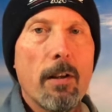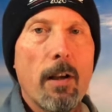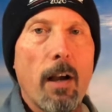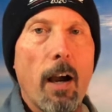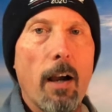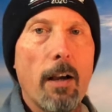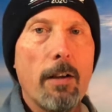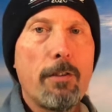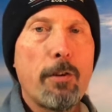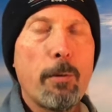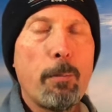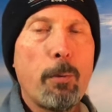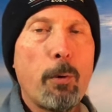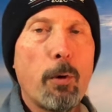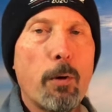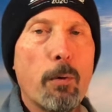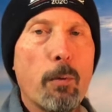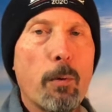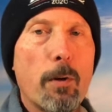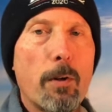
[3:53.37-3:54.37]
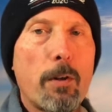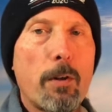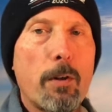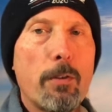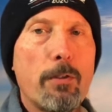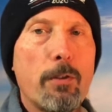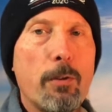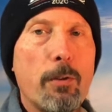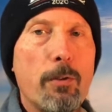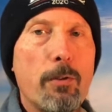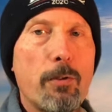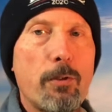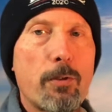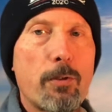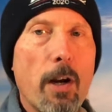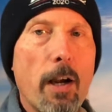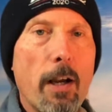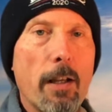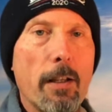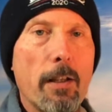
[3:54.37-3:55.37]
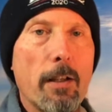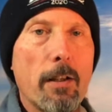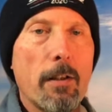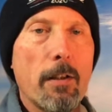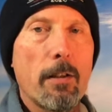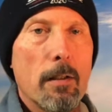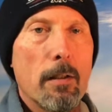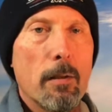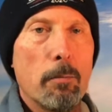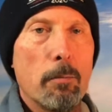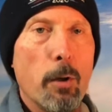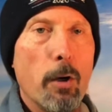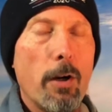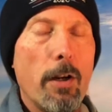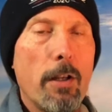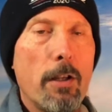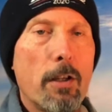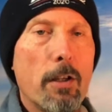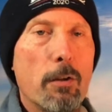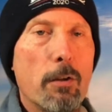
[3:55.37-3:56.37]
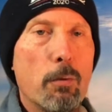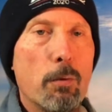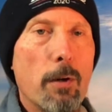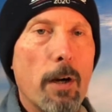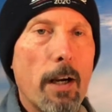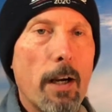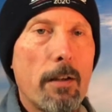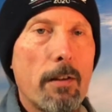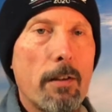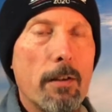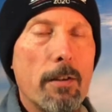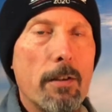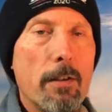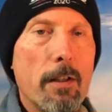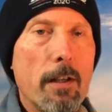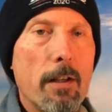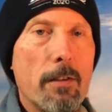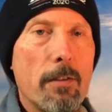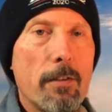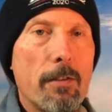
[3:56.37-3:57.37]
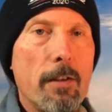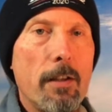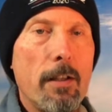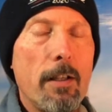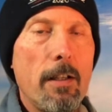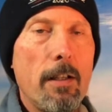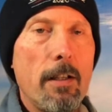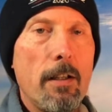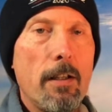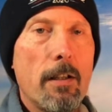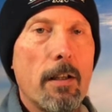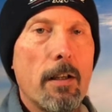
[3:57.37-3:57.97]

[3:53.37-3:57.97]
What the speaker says: I support workers who strike. Bernie could wreck the DNC.